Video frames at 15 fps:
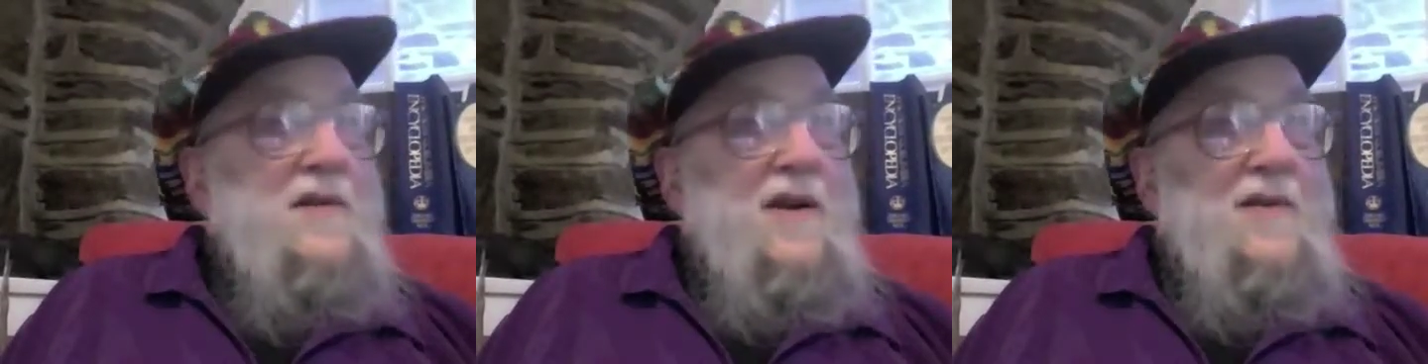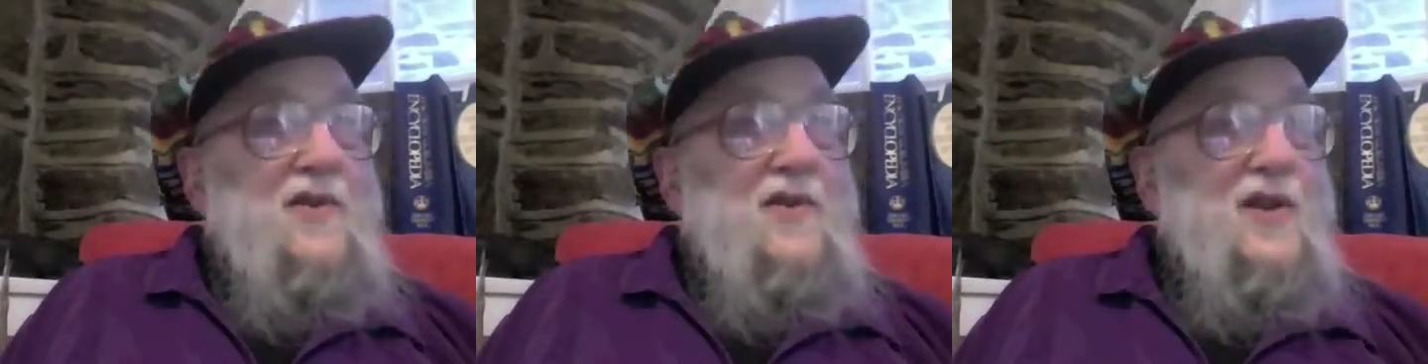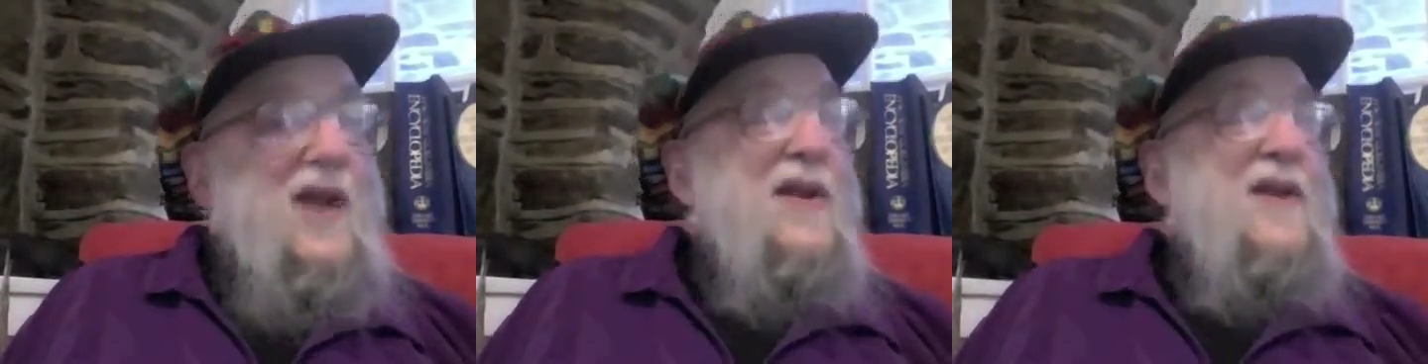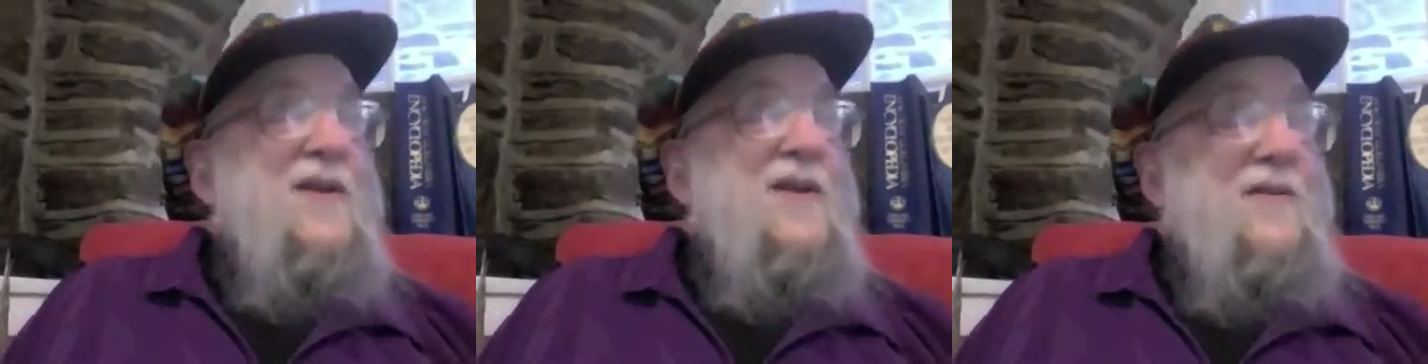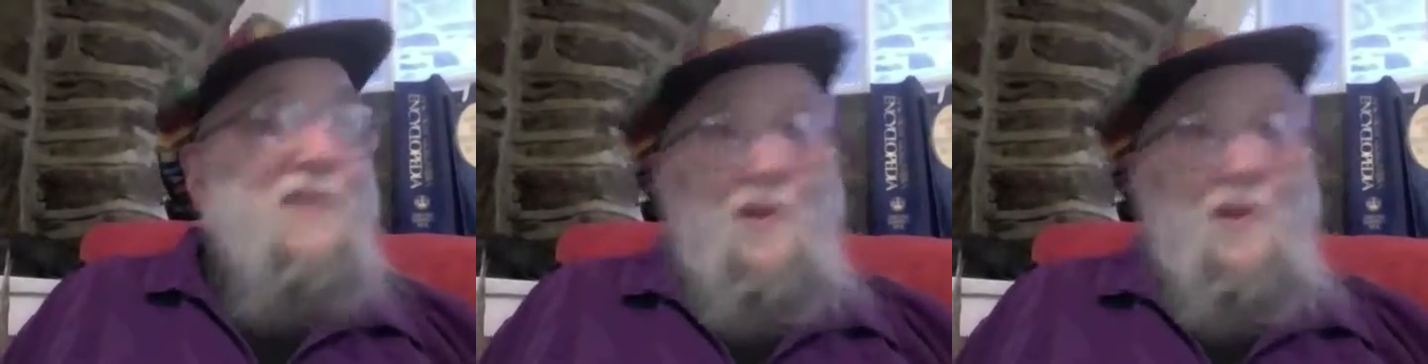
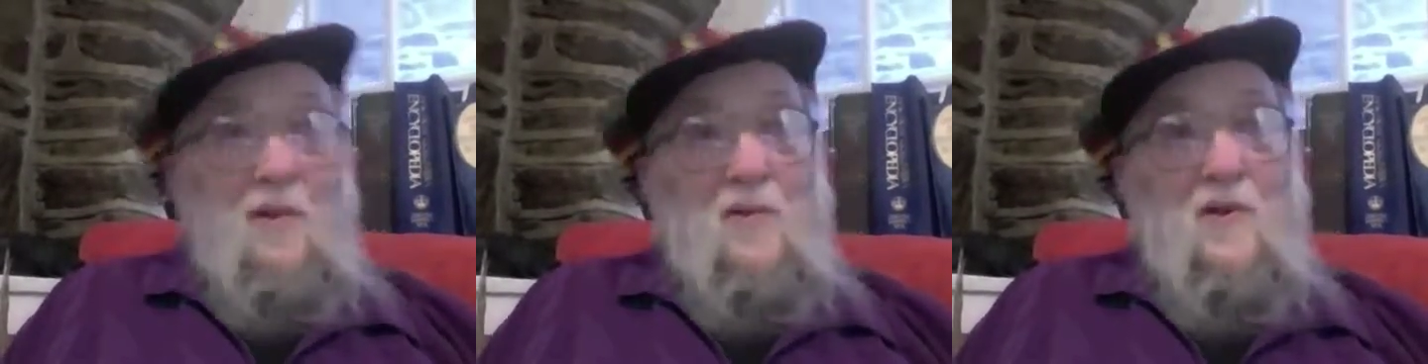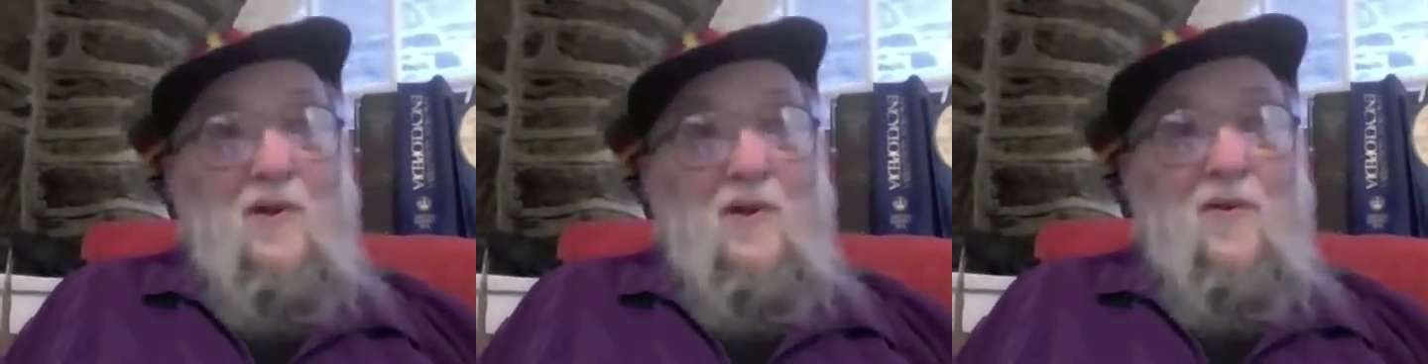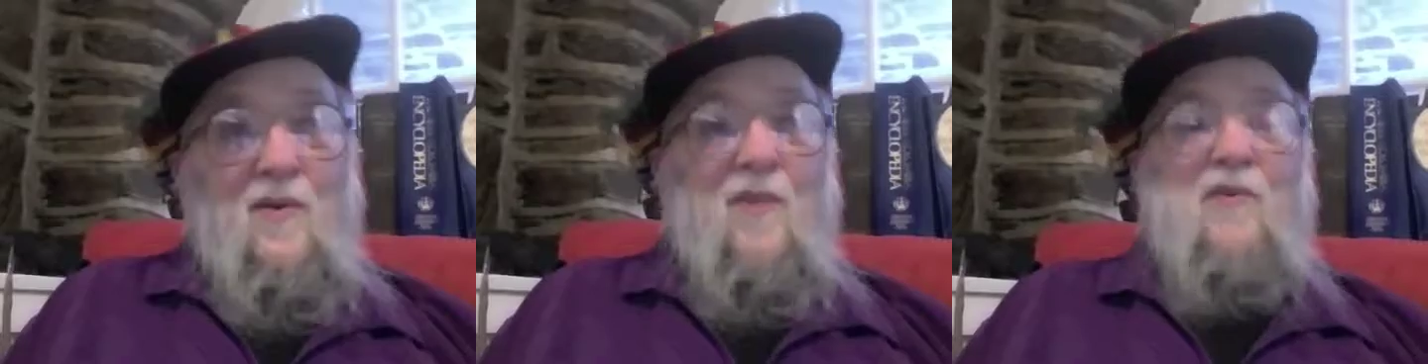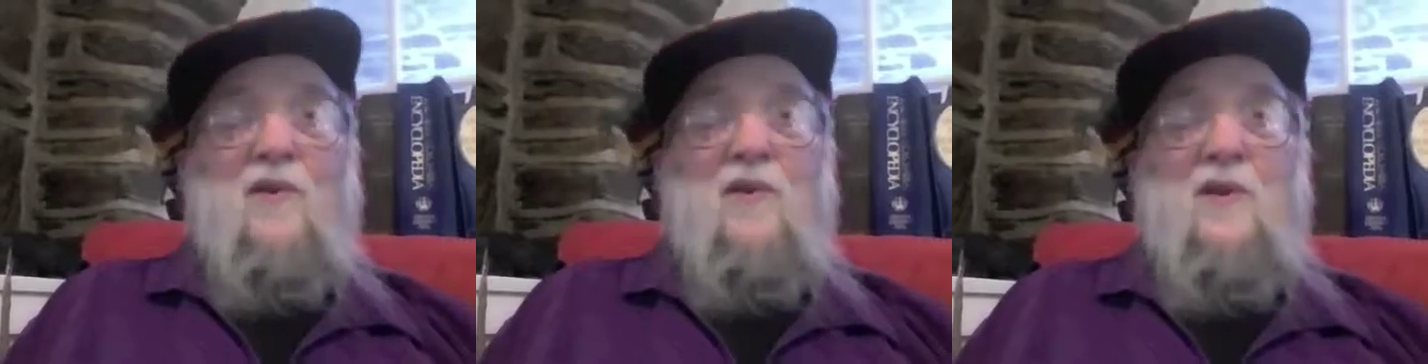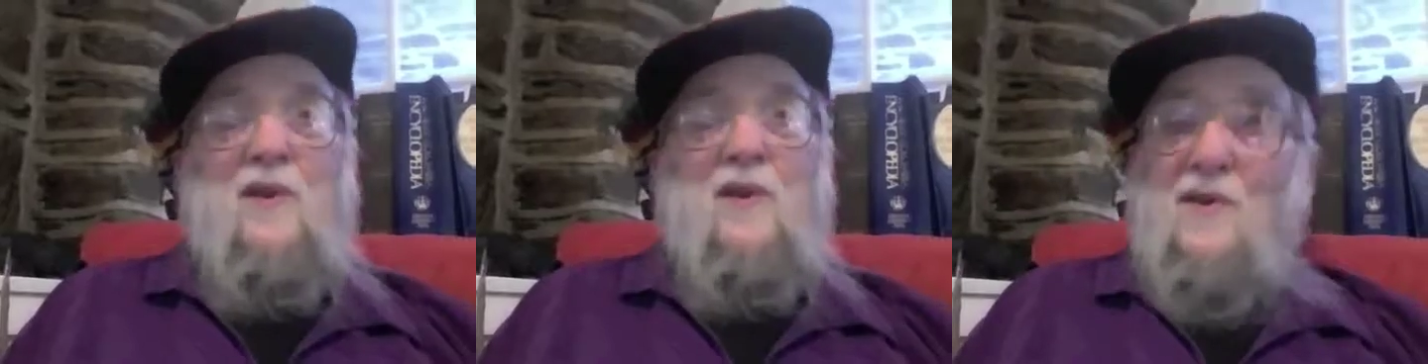Channing Phillips,
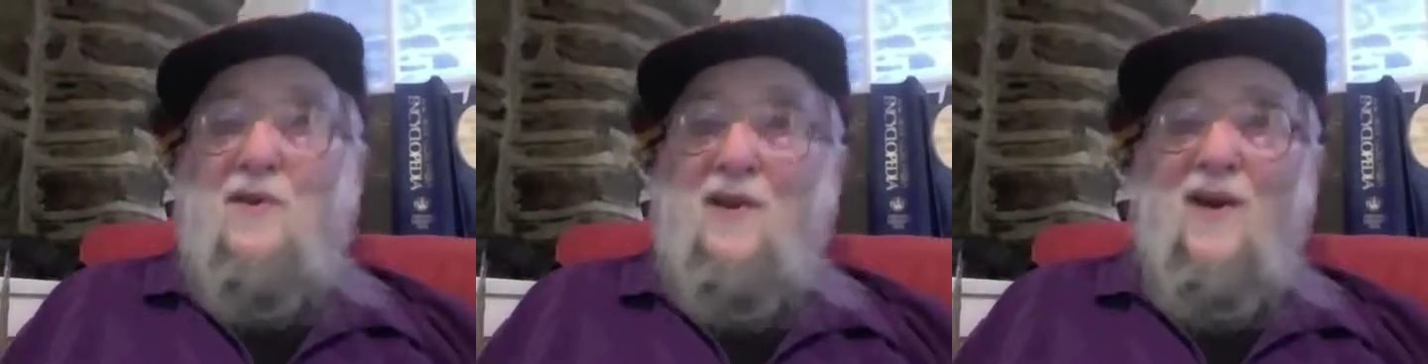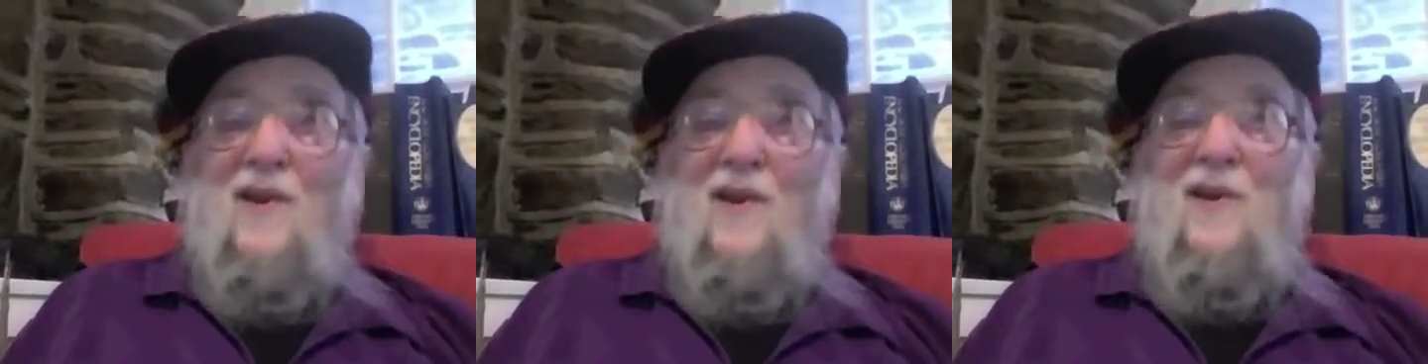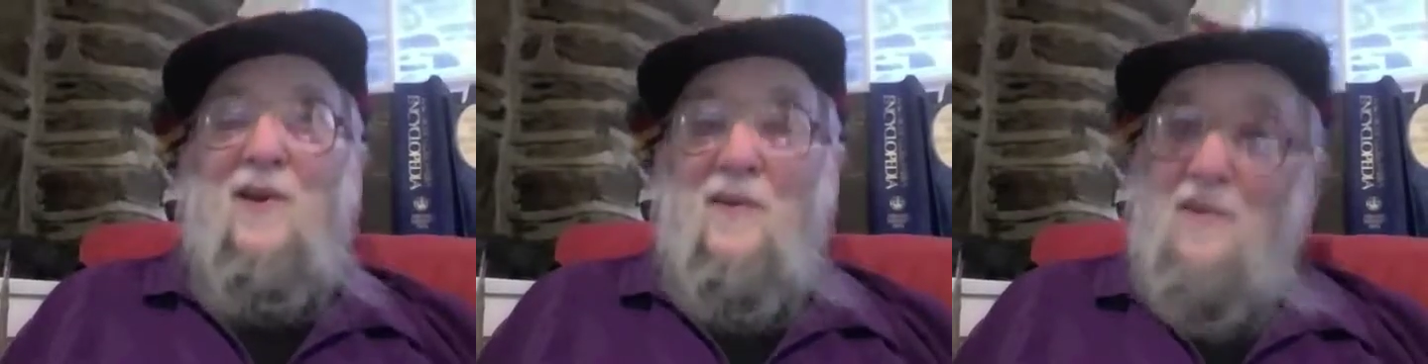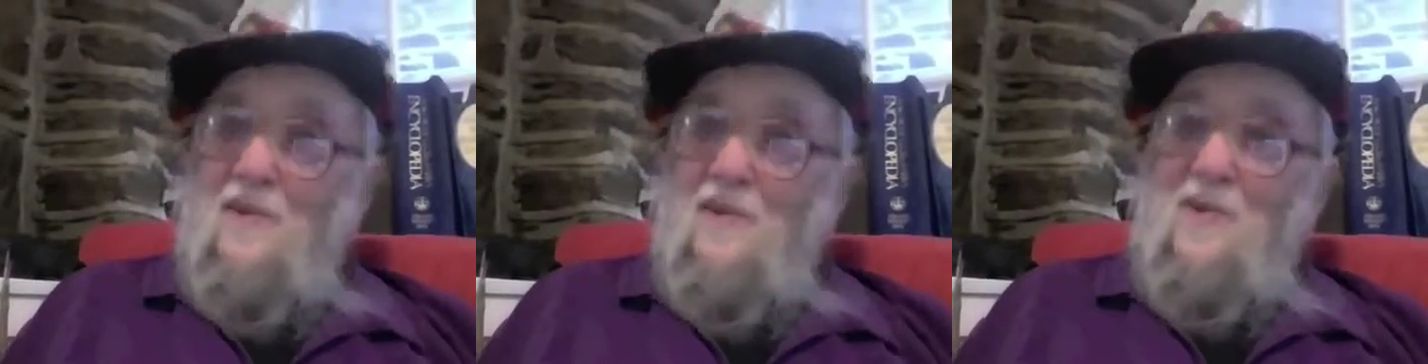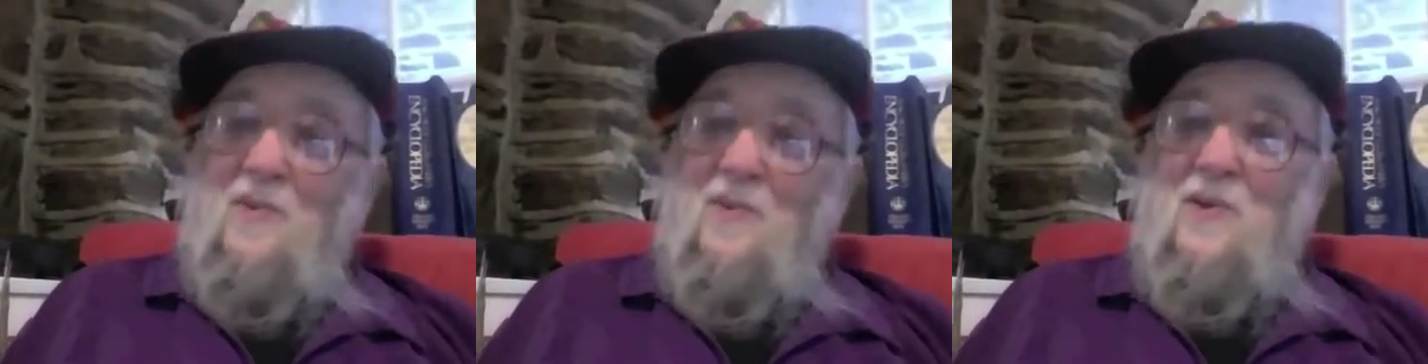Reverend Channing
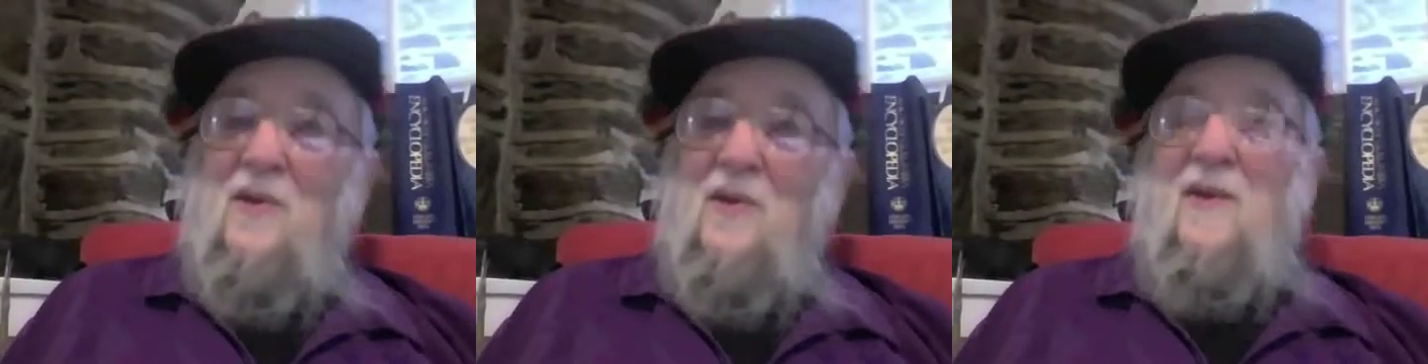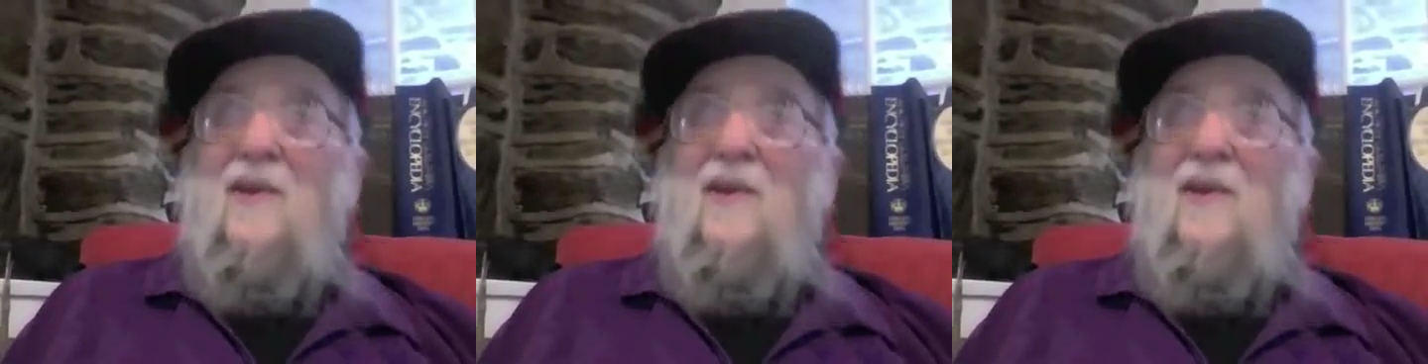Phillips.